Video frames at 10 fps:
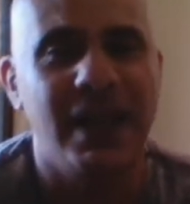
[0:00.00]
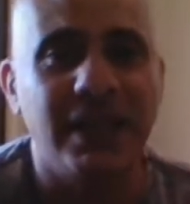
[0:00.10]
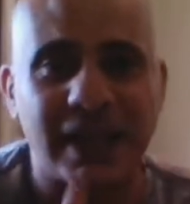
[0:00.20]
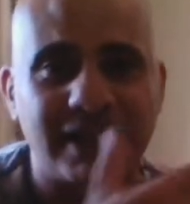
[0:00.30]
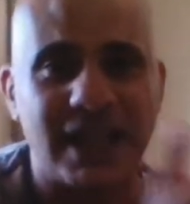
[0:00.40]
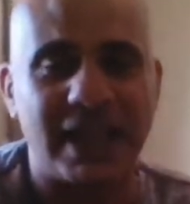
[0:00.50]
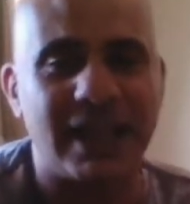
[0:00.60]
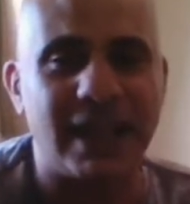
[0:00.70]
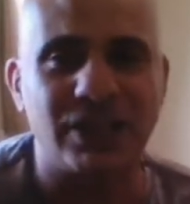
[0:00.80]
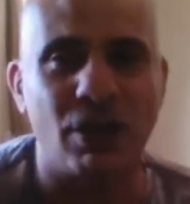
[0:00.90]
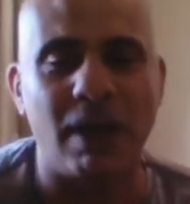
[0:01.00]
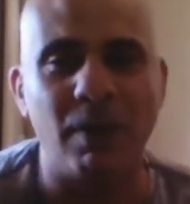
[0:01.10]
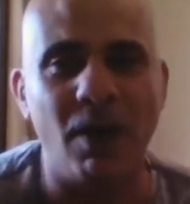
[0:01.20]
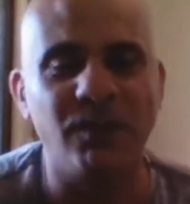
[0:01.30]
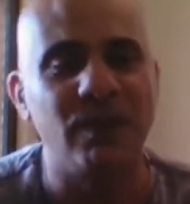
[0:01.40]
They take their time
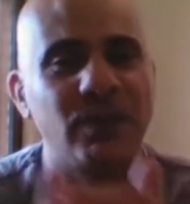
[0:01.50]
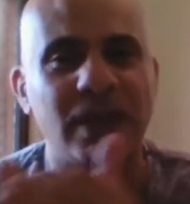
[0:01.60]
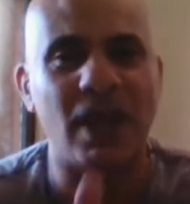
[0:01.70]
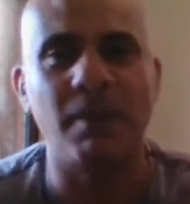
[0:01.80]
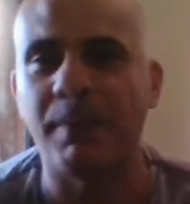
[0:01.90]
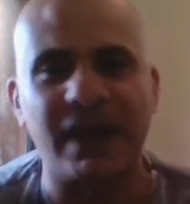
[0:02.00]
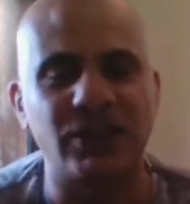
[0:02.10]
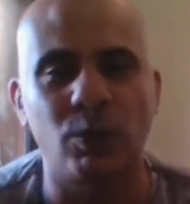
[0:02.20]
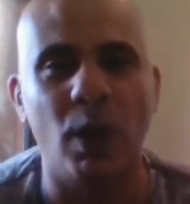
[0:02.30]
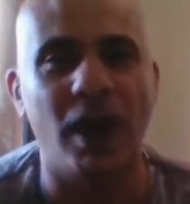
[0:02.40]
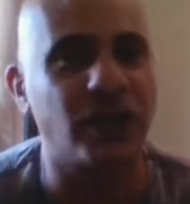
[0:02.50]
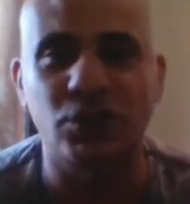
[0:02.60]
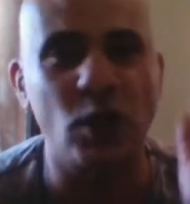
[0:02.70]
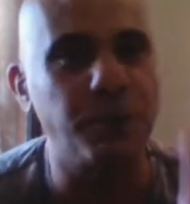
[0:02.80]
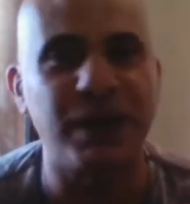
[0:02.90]
off. They come back to work.
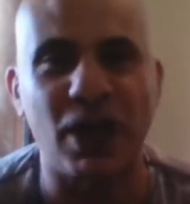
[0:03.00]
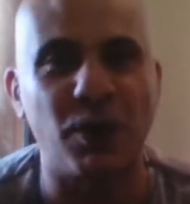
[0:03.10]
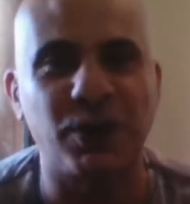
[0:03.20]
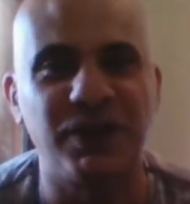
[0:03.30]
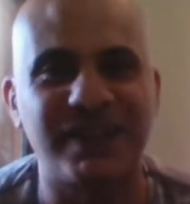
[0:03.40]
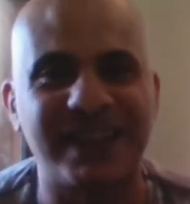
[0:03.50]
Supergirl could have